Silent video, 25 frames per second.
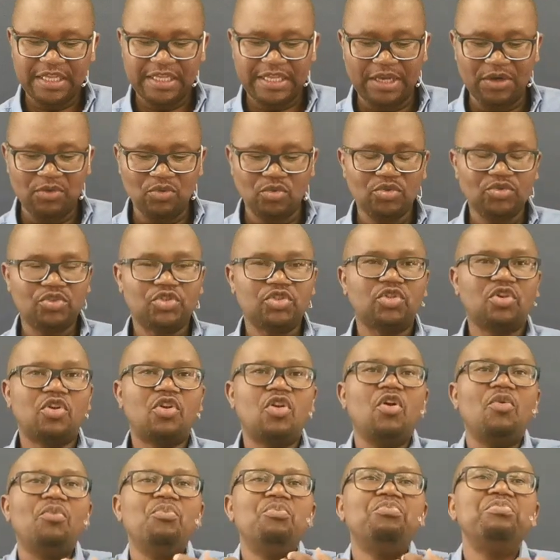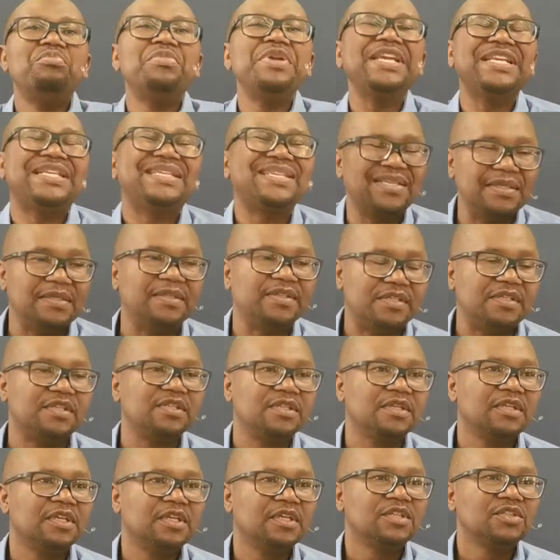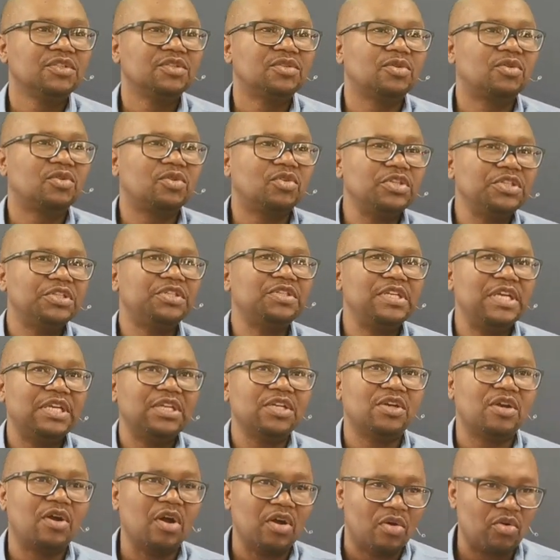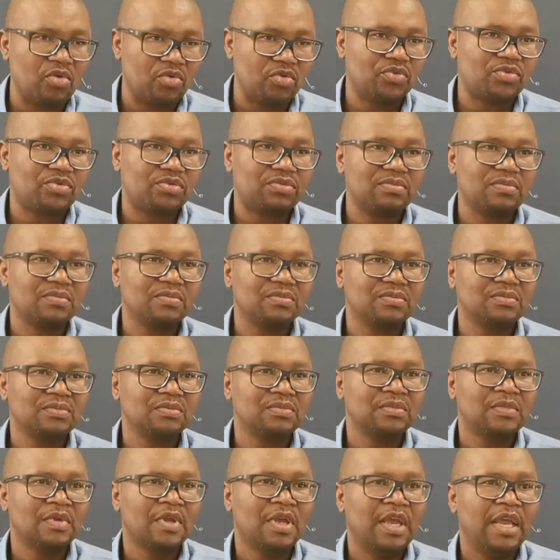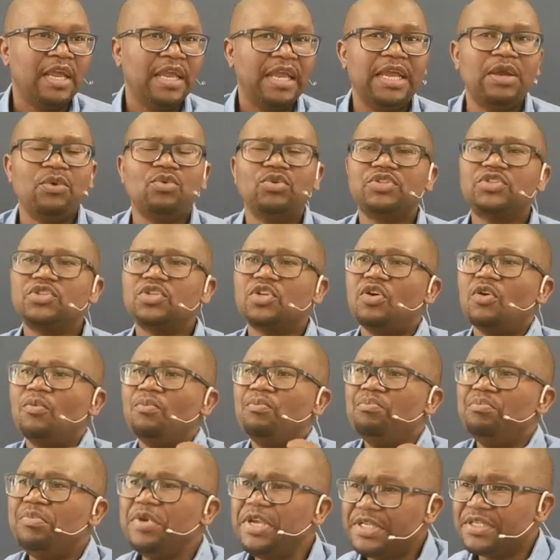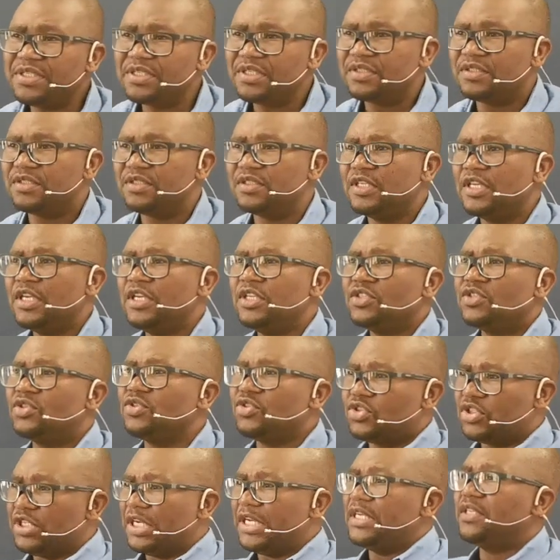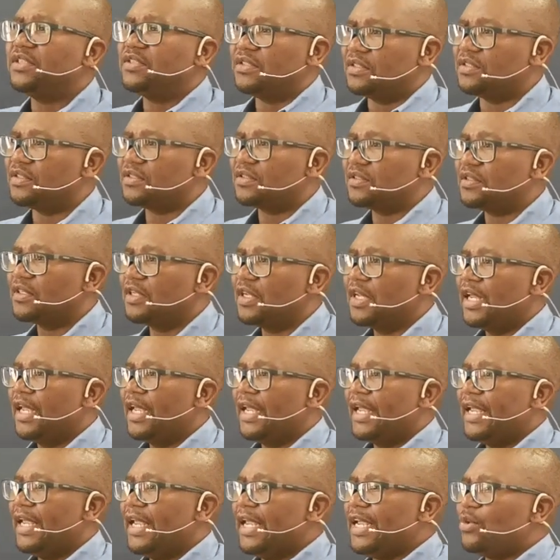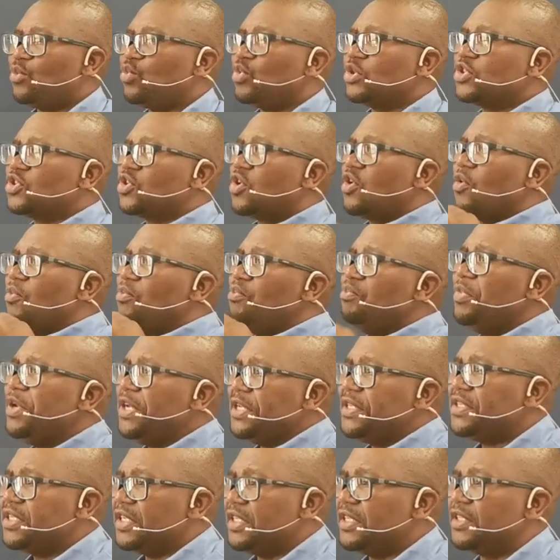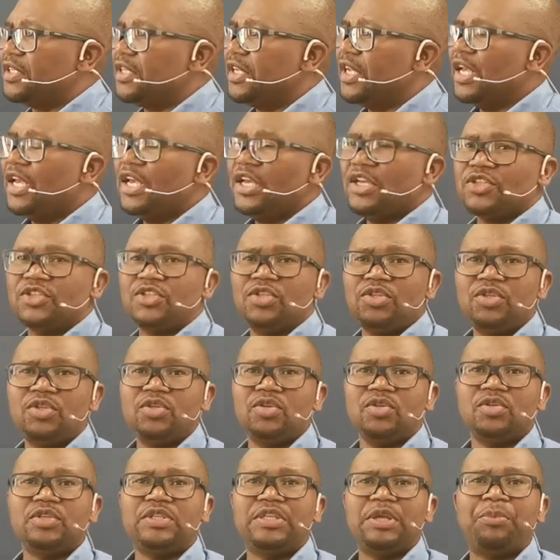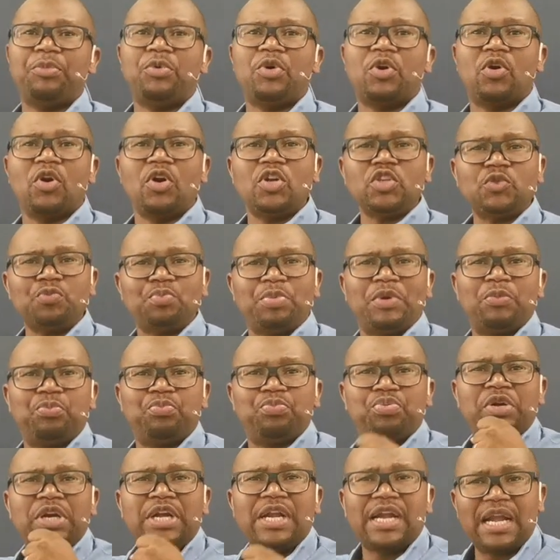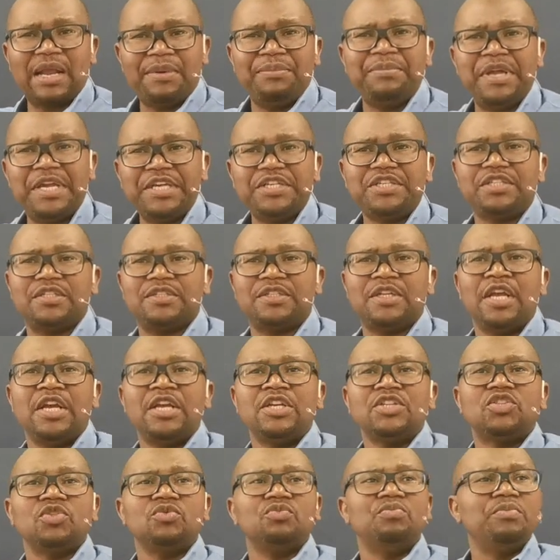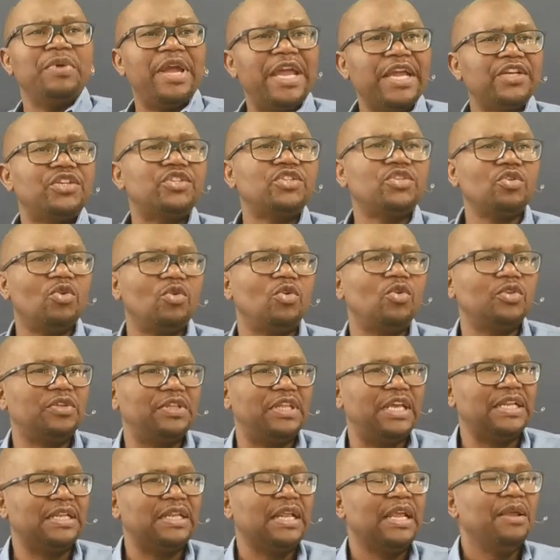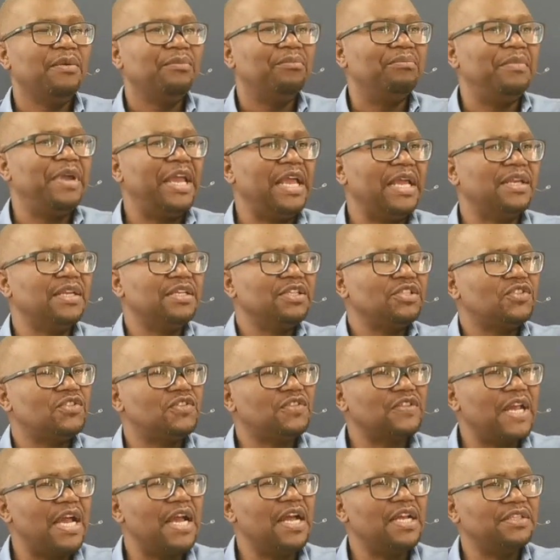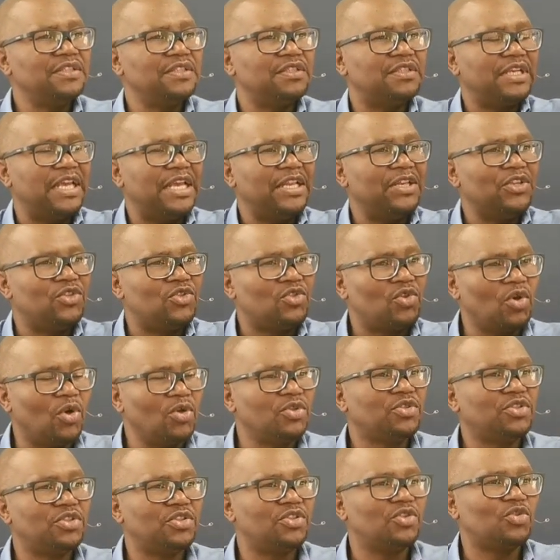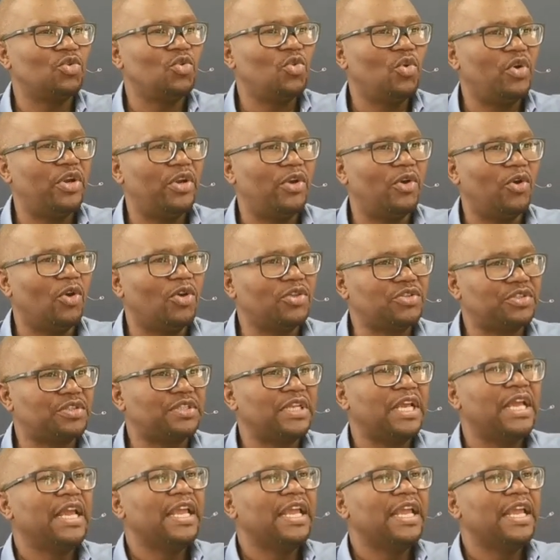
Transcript: that was committed to Christian growth. It was committed to Jesus. It was committed to the gospel proclamation to make sure that many sons and daughters who were lost